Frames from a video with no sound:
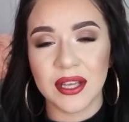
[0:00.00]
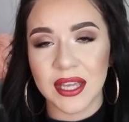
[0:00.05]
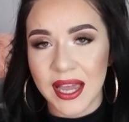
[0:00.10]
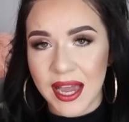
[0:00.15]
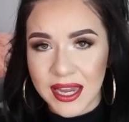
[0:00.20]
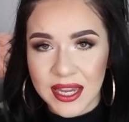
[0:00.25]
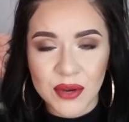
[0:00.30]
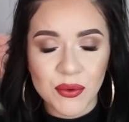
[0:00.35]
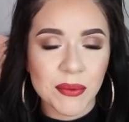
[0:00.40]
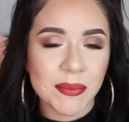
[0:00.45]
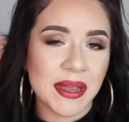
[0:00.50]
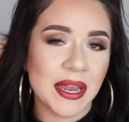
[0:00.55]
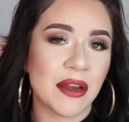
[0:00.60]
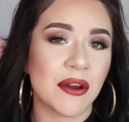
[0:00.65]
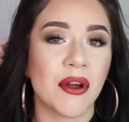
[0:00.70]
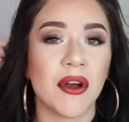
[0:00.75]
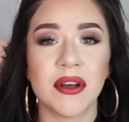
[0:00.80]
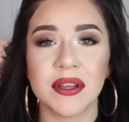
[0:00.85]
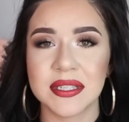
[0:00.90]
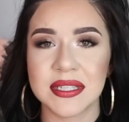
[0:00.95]
I can wear my hair
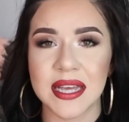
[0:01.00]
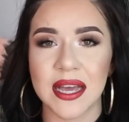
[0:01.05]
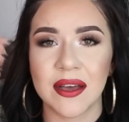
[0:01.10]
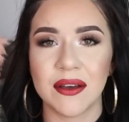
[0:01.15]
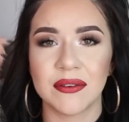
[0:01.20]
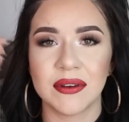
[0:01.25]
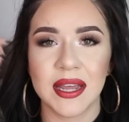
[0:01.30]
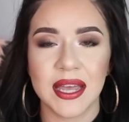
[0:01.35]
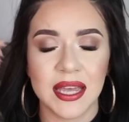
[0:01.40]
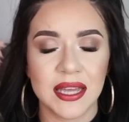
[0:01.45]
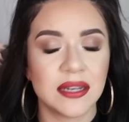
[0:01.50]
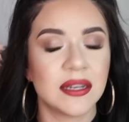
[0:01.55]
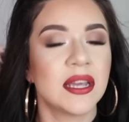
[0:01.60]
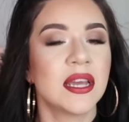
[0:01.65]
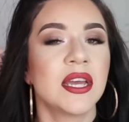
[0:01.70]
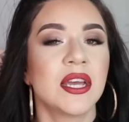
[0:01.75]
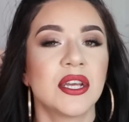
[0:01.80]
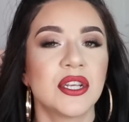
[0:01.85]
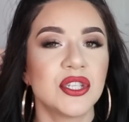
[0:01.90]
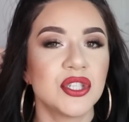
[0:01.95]
all down, and
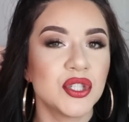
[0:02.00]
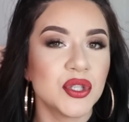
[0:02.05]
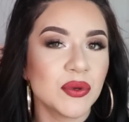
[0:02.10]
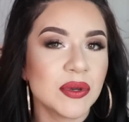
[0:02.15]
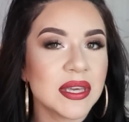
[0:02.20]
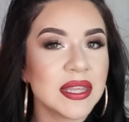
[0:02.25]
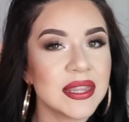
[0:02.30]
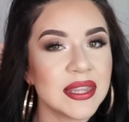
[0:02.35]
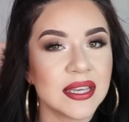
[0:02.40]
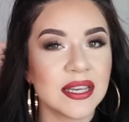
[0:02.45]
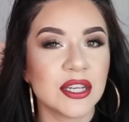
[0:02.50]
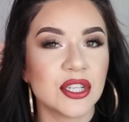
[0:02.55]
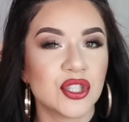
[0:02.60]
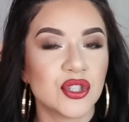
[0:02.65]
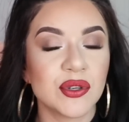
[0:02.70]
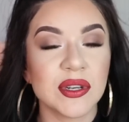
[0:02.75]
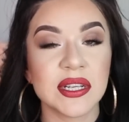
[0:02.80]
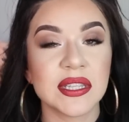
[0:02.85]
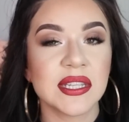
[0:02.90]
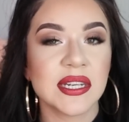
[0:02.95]
doing the
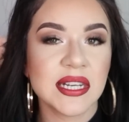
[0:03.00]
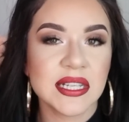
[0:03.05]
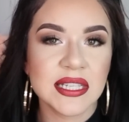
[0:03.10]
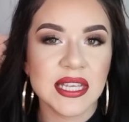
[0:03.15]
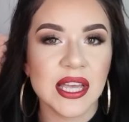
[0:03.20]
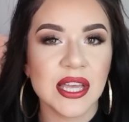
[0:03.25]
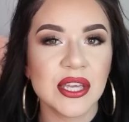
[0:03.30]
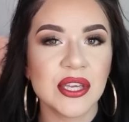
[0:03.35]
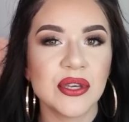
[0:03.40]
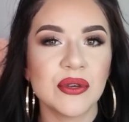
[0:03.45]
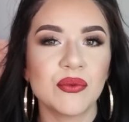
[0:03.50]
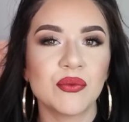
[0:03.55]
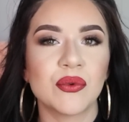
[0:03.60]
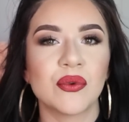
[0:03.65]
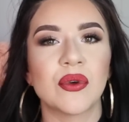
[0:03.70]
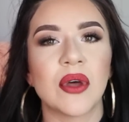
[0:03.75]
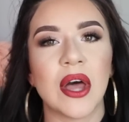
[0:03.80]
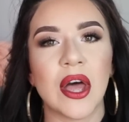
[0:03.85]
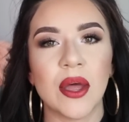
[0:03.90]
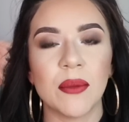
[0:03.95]
trick that I tell you
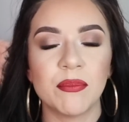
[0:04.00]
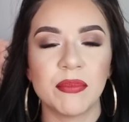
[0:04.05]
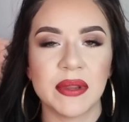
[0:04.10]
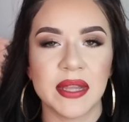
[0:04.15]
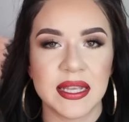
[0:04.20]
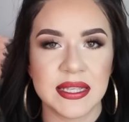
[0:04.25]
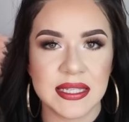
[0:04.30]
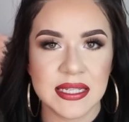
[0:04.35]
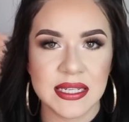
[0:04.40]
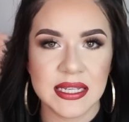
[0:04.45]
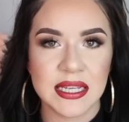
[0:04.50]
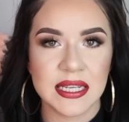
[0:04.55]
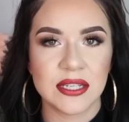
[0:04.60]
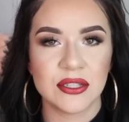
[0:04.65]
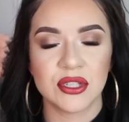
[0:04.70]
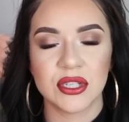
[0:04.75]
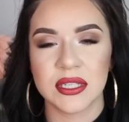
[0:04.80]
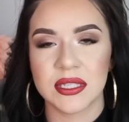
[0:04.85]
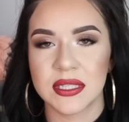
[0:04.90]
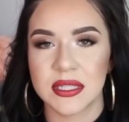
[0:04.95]
will help blend it in
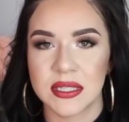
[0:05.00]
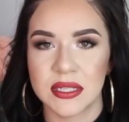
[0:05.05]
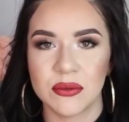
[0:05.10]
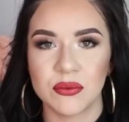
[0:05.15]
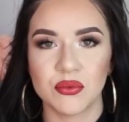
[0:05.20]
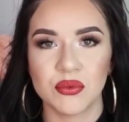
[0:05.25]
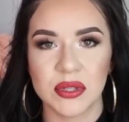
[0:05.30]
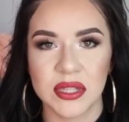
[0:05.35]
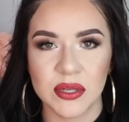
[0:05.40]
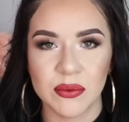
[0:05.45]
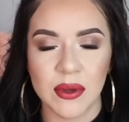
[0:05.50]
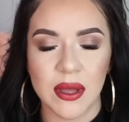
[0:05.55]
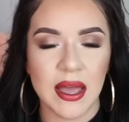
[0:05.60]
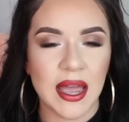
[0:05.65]
just really well.